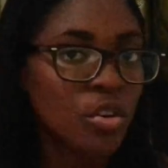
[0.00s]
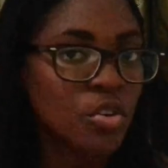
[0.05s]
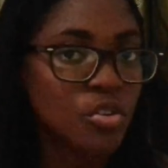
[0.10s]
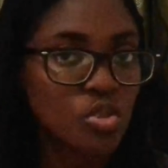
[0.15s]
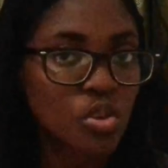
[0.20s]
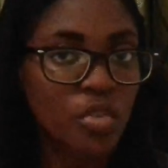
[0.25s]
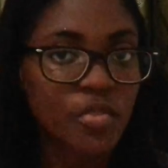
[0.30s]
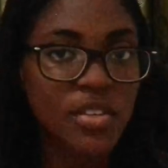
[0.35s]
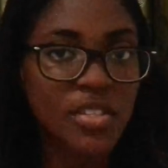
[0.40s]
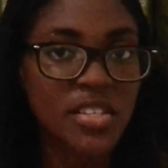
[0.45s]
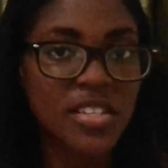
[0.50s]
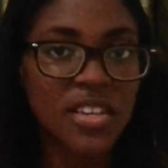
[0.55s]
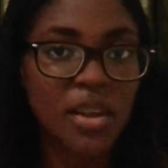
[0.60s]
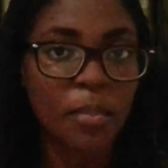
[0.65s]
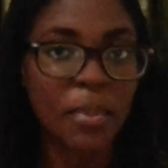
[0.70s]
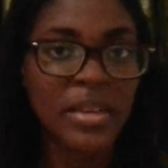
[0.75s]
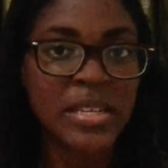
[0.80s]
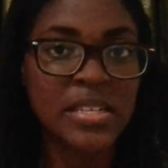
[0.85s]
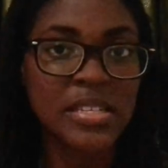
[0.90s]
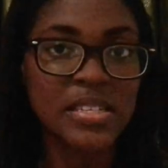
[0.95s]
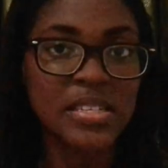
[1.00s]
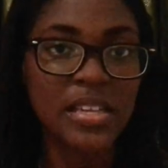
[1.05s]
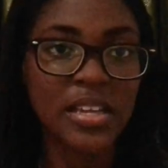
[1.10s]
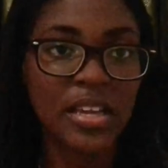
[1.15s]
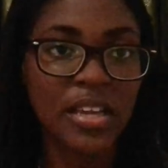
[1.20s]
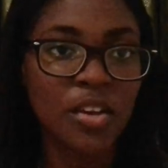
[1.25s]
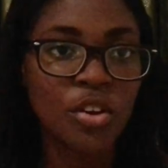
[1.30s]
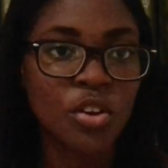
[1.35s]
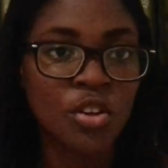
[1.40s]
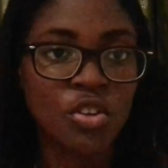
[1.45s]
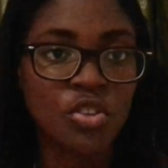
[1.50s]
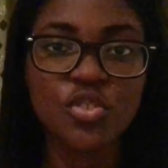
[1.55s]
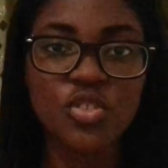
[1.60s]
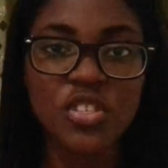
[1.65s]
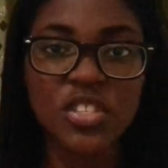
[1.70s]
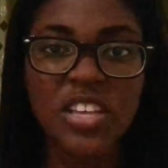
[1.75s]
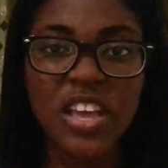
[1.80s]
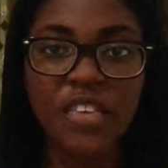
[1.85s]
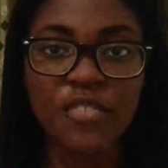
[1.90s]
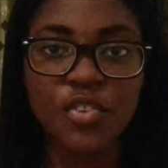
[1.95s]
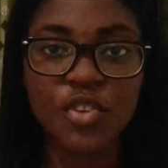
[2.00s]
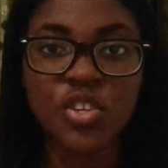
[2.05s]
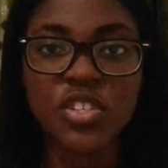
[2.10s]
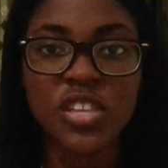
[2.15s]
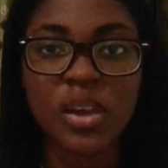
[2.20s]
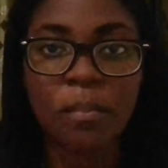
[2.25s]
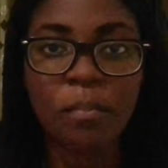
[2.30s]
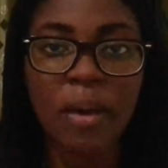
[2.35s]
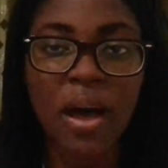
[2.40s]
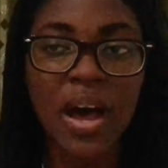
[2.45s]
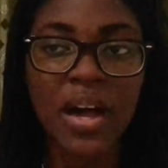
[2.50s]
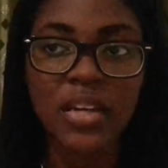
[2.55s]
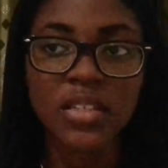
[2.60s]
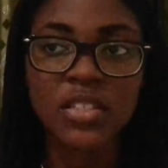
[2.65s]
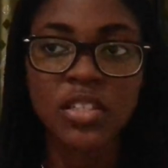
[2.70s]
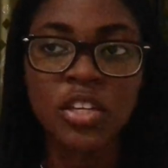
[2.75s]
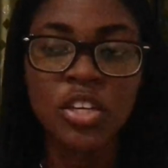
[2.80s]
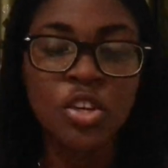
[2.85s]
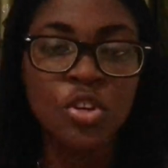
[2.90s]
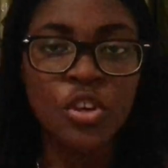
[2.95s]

So obviously the money is there. So you see, her videos are packed.